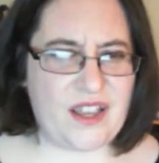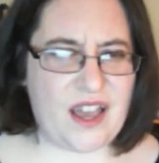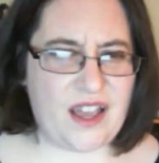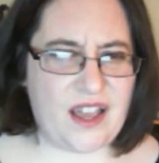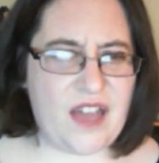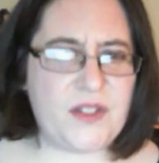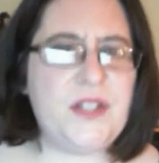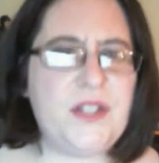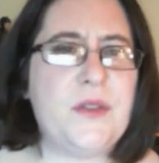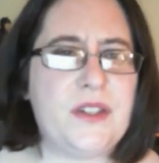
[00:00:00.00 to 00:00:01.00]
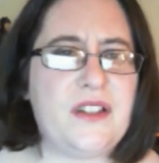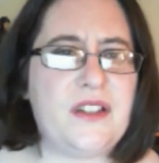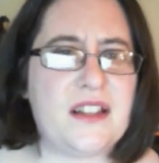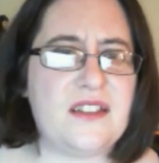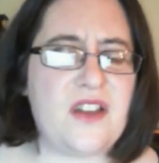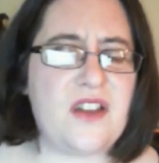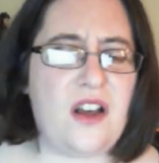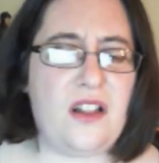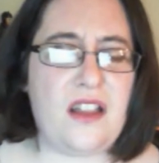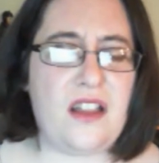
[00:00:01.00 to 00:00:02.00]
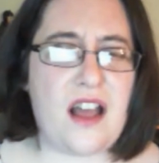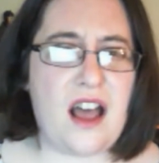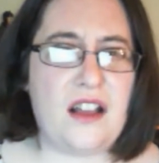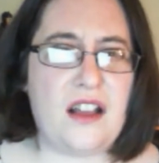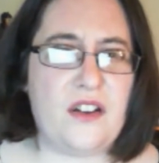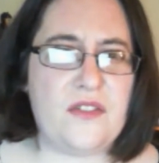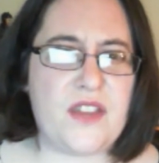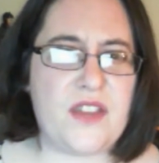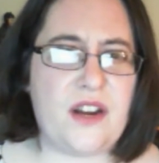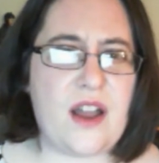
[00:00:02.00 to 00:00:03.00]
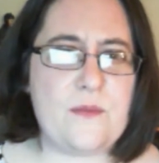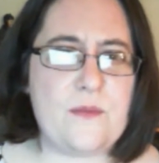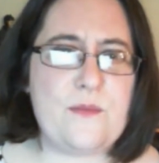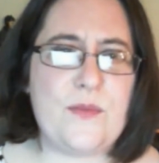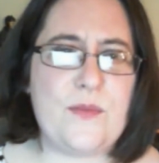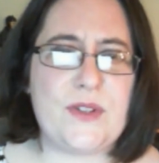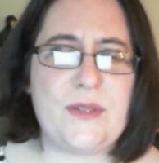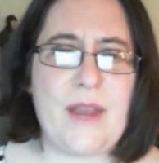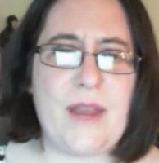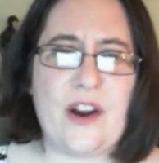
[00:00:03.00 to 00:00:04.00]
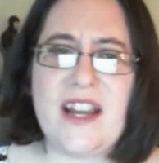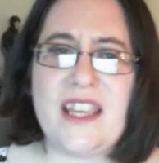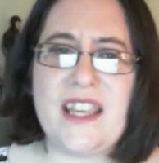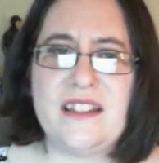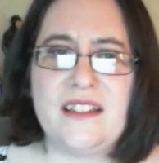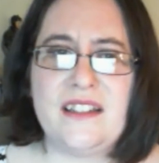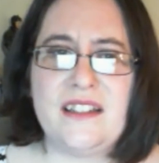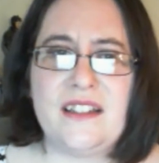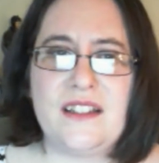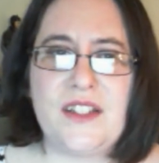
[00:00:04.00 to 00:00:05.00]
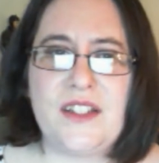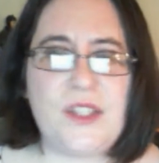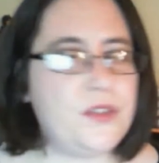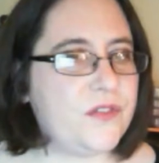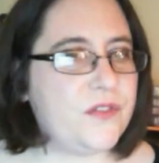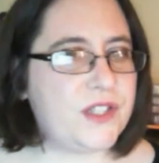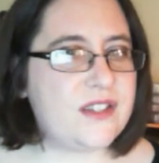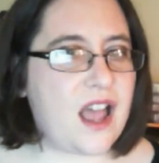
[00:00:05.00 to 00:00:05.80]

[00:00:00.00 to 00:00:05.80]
having to do with Alexis Hall, their Prosperity universe.